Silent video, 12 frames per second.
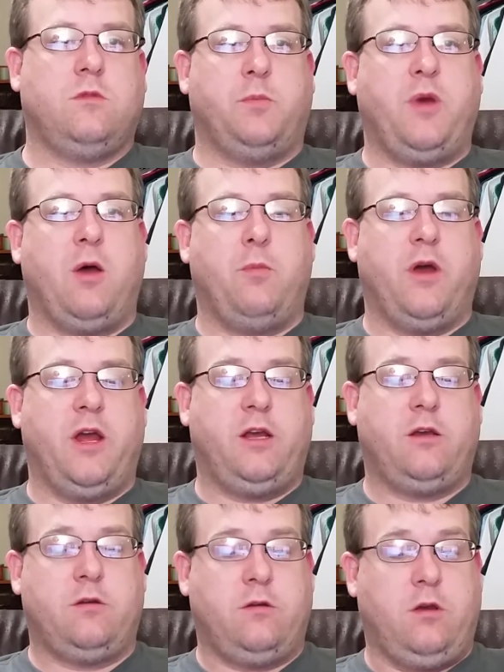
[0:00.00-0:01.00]
lapel
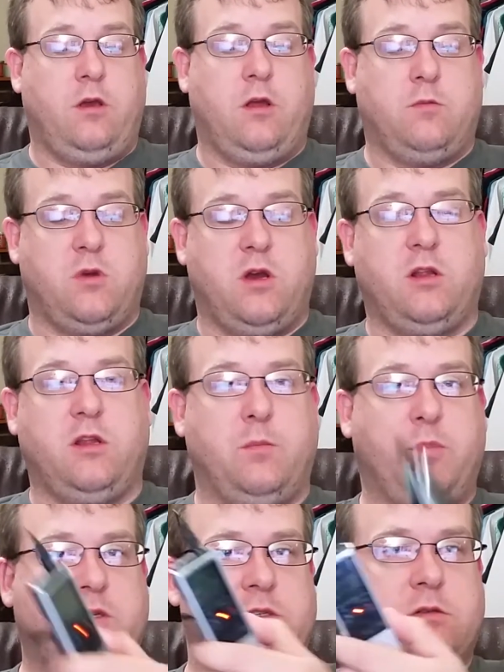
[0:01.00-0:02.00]
mic and my
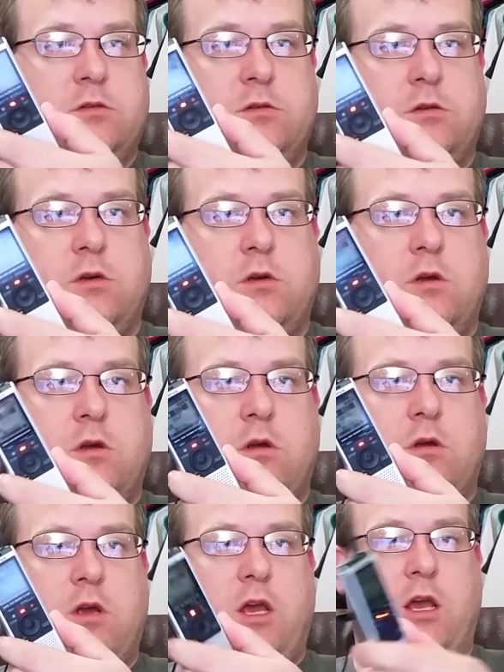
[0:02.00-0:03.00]
Olympus,
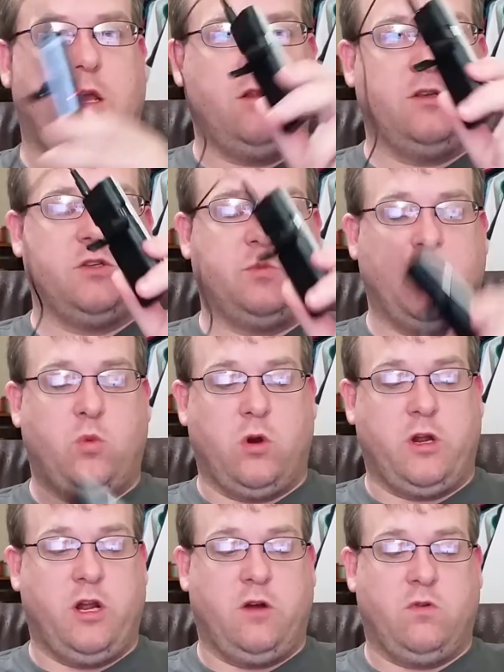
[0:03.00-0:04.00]
and this has been
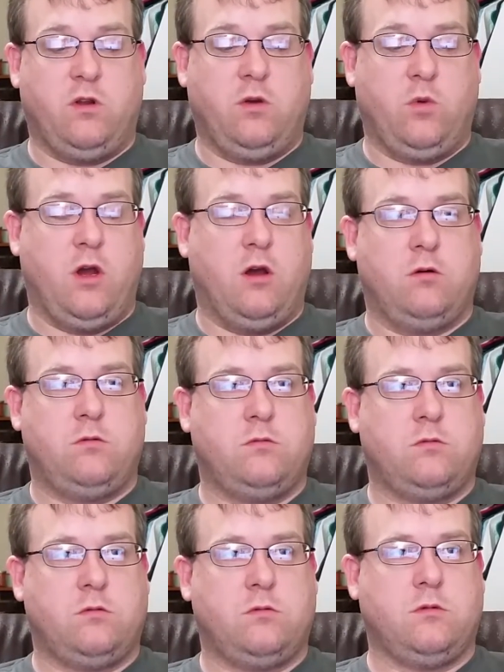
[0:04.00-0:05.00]
working out really well.
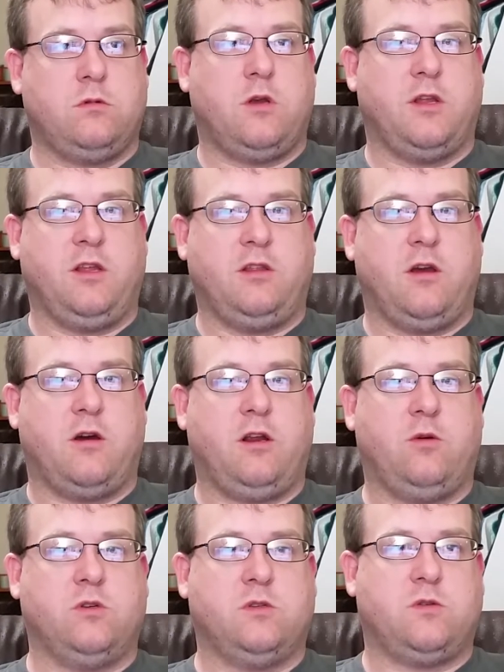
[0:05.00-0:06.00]
I think the
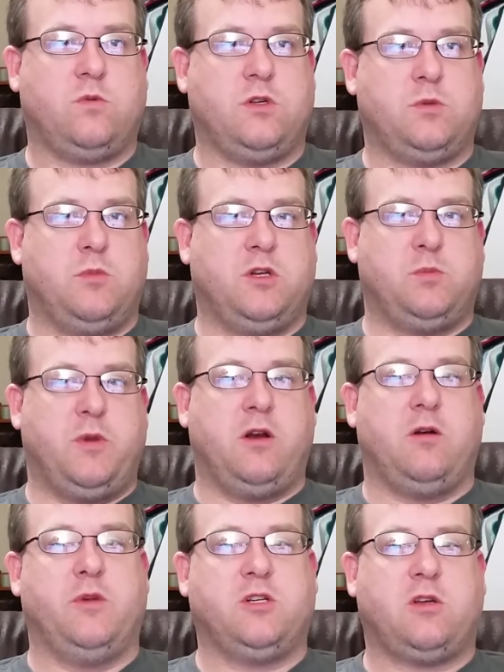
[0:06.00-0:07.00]
audio was much
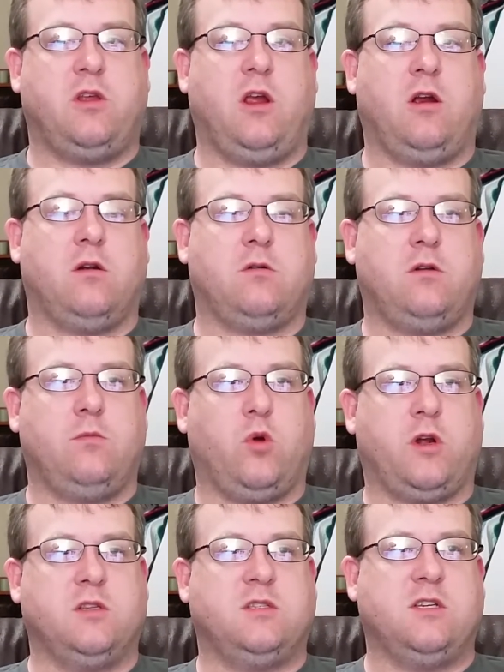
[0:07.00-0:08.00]
better, much clearer,
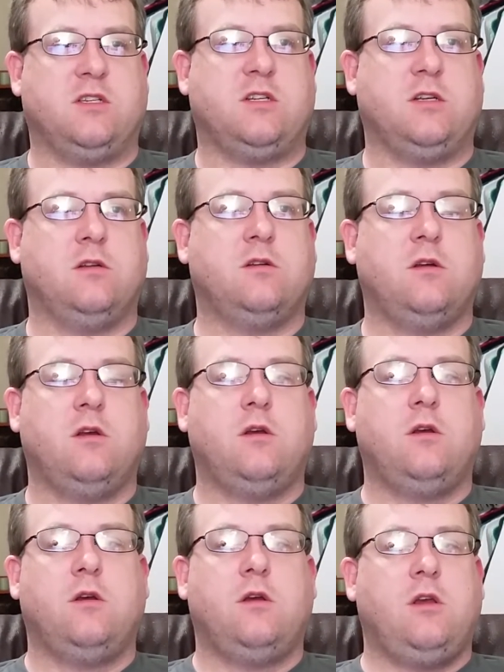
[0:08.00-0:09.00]
more consistent
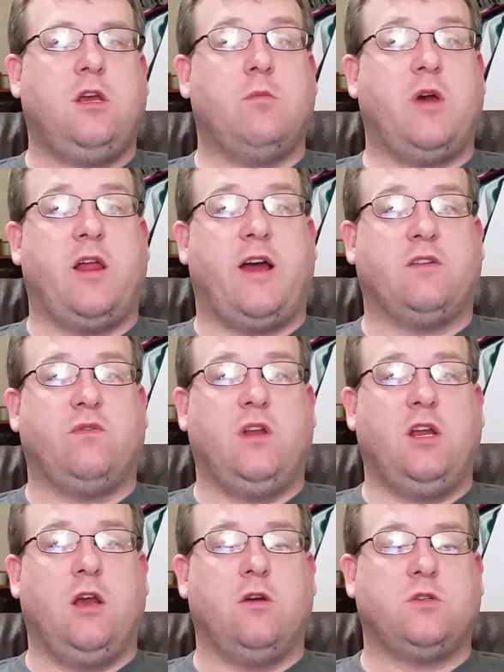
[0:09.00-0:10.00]
in my last
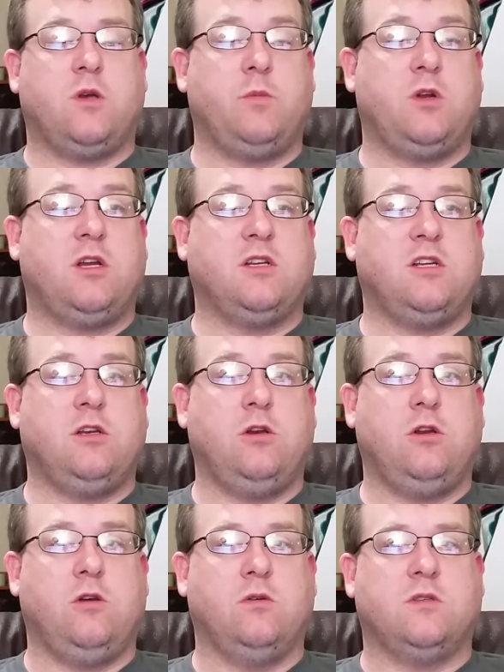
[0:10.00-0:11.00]
video, so I'm going to
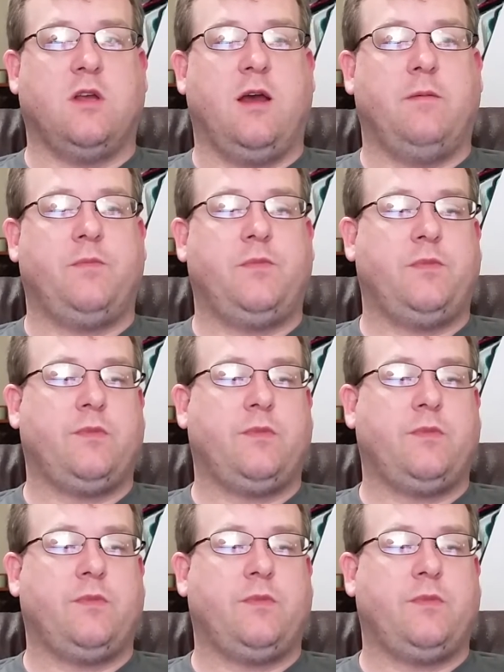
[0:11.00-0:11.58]
continue to use that.